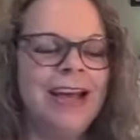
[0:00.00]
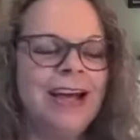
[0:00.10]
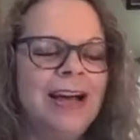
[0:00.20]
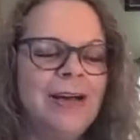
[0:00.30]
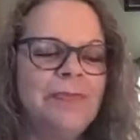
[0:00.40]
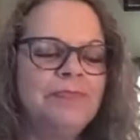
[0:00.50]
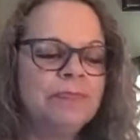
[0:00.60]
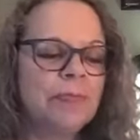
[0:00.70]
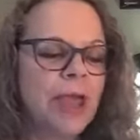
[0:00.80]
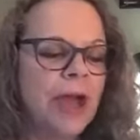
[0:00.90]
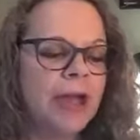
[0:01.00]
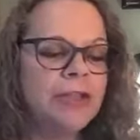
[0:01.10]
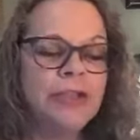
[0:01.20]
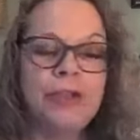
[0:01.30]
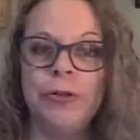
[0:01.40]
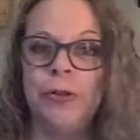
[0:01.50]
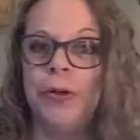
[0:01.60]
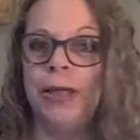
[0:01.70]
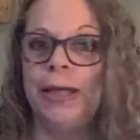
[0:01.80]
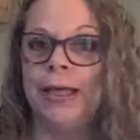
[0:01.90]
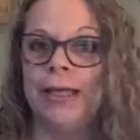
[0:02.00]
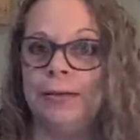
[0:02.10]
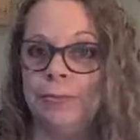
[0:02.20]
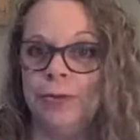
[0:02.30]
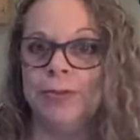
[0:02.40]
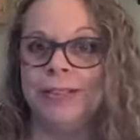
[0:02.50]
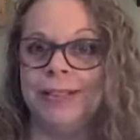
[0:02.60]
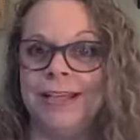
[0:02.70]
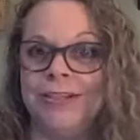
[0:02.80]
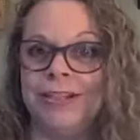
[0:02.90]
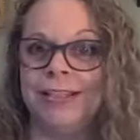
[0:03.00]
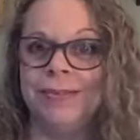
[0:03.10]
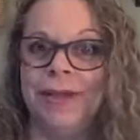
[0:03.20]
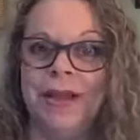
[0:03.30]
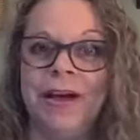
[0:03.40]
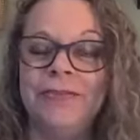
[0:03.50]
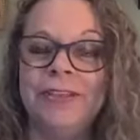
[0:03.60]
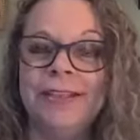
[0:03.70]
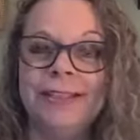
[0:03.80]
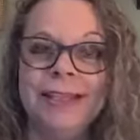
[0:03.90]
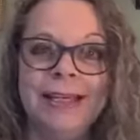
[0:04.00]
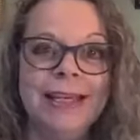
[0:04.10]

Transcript: Um, I do in person sessions in my office